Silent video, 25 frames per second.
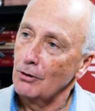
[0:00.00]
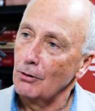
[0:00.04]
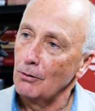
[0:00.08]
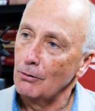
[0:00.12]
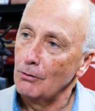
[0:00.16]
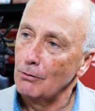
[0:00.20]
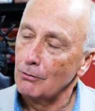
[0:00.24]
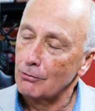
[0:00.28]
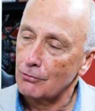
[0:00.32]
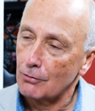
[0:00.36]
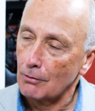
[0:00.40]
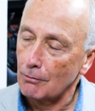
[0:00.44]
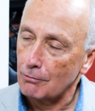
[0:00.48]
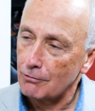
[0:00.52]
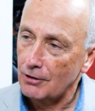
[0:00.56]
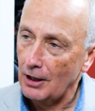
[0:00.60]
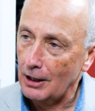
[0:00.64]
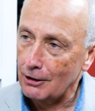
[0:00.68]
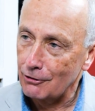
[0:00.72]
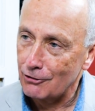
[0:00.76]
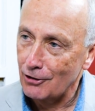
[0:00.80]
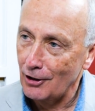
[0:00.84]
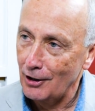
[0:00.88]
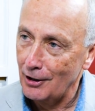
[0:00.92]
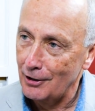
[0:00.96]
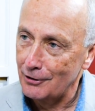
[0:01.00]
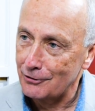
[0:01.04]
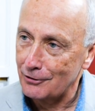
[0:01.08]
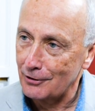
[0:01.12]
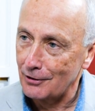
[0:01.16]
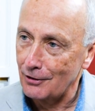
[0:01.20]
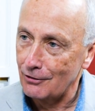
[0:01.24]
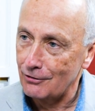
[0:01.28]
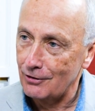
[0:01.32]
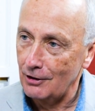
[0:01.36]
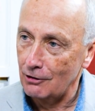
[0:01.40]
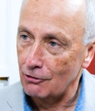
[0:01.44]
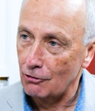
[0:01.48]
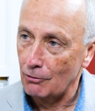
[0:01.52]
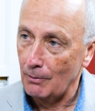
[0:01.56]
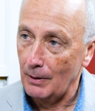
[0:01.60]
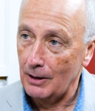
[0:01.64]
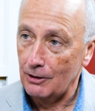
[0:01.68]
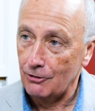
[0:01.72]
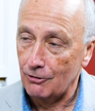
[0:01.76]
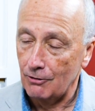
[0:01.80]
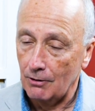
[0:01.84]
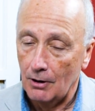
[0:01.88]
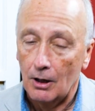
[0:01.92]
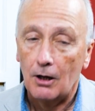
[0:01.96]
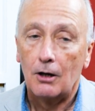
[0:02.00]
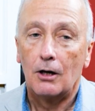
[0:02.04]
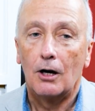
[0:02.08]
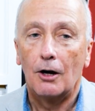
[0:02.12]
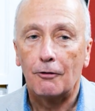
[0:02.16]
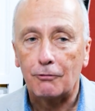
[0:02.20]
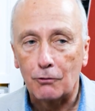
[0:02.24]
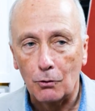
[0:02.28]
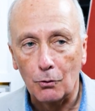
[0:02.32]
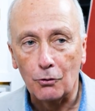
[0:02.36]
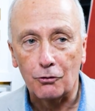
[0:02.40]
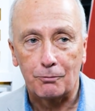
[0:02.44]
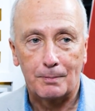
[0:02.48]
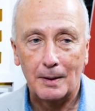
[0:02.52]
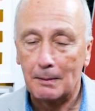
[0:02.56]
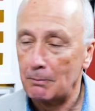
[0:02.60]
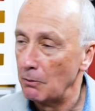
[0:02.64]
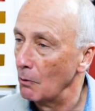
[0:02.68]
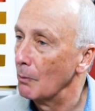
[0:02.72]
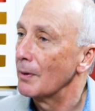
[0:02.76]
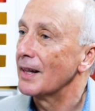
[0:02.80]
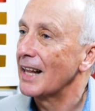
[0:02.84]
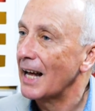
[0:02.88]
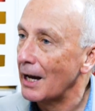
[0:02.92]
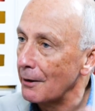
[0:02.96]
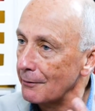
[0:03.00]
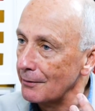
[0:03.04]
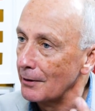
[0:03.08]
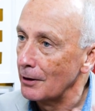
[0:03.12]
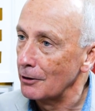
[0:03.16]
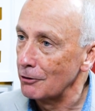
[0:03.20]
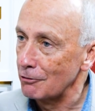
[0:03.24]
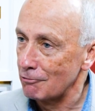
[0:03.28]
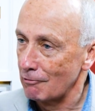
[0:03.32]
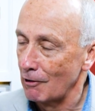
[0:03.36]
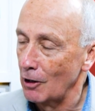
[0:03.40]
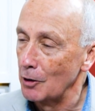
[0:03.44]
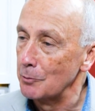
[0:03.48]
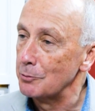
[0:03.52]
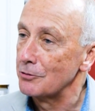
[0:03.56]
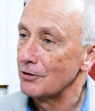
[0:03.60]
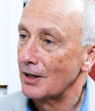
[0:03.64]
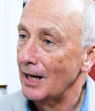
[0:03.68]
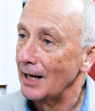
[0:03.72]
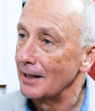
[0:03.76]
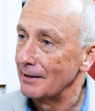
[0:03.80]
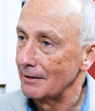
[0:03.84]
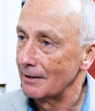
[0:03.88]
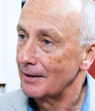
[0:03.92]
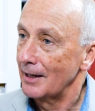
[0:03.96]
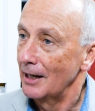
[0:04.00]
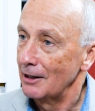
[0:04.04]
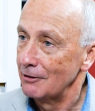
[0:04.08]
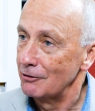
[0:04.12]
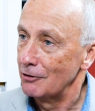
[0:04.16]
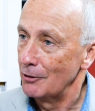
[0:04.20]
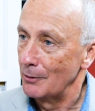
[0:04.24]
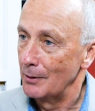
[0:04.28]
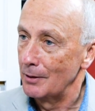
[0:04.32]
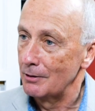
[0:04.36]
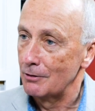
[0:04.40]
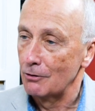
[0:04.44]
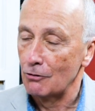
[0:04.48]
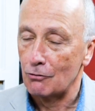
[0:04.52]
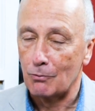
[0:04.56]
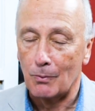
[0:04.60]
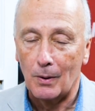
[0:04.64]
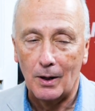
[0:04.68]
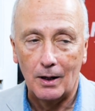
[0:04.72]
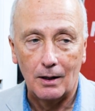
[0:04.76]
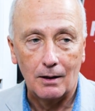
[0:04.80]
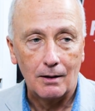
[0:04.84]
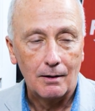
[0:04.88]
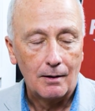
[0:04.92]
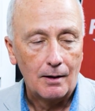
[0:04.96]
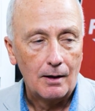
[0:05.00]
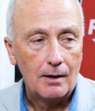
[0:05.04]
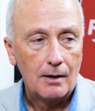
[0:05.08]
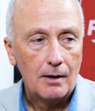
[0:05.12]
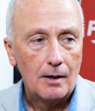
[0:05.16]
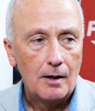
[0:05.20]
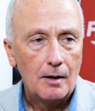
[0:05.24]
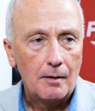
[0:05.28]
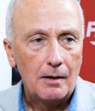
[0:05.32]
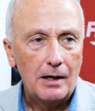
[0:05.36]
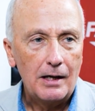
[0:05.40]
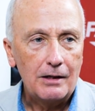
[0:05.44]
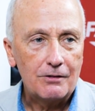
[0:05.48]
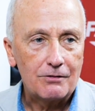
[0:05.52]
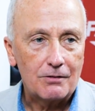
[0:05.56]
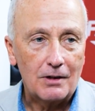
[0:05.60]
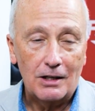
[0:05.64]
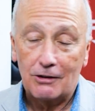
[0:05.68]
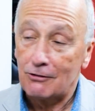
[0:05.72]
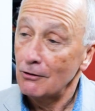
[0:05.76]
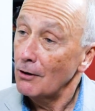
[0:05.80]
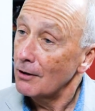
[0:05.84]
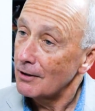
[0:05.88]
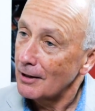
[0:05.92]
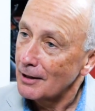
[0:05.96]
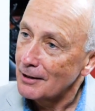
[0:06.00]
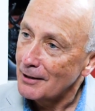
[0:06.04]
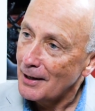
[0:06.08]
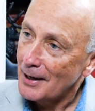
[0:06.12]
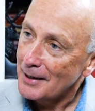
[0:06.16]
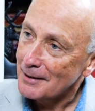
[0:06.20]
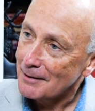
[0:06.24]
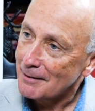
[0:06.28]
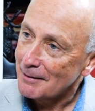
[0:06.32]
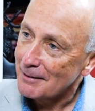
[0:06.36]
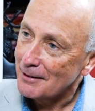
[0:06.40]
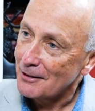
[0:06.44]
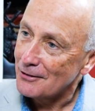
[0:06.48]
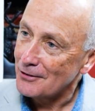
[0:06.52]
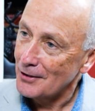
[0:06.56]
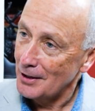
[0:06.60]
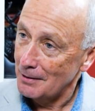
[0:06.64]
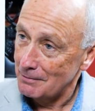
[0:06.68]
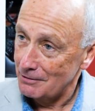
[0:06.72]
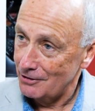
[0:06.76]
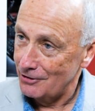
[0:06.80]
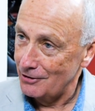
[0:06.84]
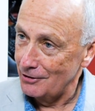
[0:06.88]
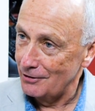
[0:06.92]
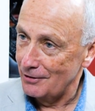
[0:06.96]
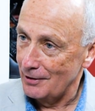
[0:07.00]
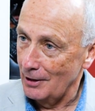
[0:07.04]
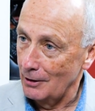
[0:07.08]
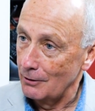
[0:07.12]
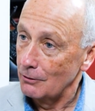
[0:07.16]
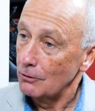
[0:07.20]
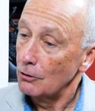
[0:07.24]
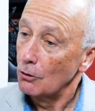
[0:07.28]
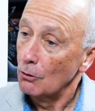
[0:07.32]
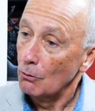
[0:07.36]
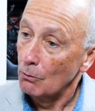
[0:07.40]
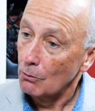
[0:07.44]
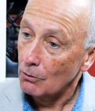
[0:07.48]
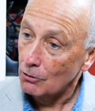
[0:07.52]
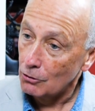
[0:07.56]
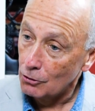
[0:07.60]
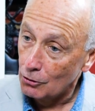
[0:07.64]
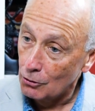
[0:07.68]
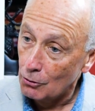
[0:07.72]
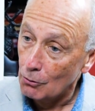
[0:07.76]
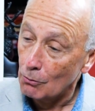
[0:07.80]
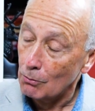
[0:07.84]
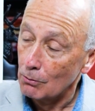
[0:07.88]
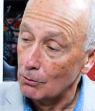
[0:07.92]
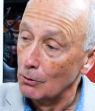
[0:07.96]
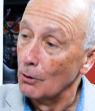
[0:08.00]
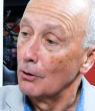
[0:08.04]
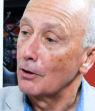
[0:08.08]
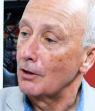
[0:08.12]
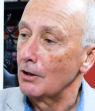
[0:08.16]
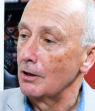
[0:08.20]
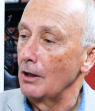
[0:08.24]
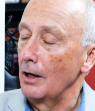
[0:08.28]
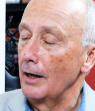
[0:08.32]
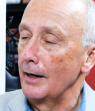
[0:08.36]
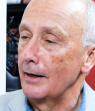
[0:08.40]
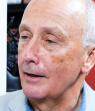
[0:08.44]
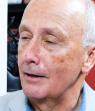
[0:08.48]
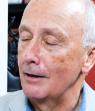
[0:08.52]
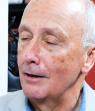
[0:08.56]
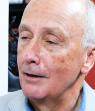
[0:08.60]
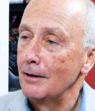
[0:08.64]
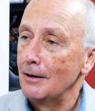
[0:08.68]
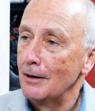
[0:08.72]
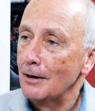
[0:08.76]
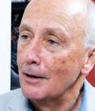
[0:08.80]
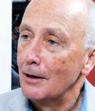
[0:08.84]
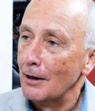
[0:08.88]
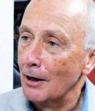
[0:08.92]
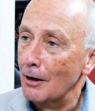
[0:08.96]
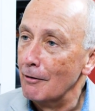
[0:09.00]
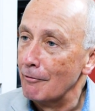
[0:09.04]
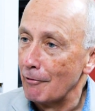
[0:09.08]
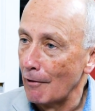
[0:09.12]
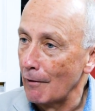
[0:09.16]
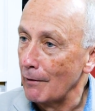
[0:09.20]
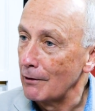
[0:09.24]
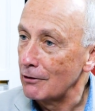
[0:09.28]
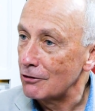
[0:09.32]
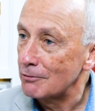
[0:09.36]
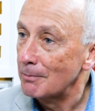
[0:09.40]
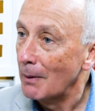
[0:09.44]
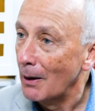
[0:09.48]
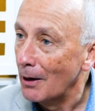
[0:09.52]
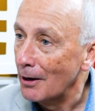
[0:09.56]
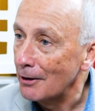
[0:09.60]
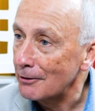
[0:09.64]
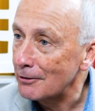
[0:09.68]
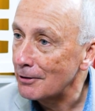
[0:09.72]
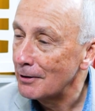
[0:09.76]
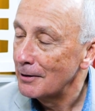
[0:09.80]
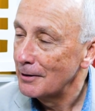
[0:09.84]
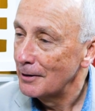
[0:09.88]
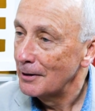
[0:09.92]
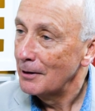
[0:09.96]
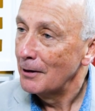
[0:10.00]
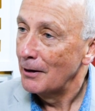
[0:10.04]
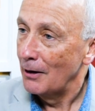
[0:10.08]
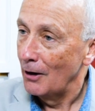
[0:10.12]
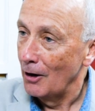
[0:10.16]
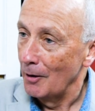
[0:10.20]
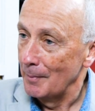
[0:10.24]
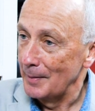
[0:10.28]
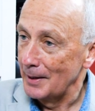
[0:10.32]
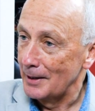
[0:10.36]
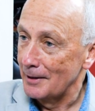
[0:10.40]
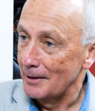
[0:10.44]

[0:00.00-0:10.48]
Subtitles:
you sort of take charge of the situation. Of course, people without those robes can do it as well. It's not unlike the services, though. You look like a very smart Army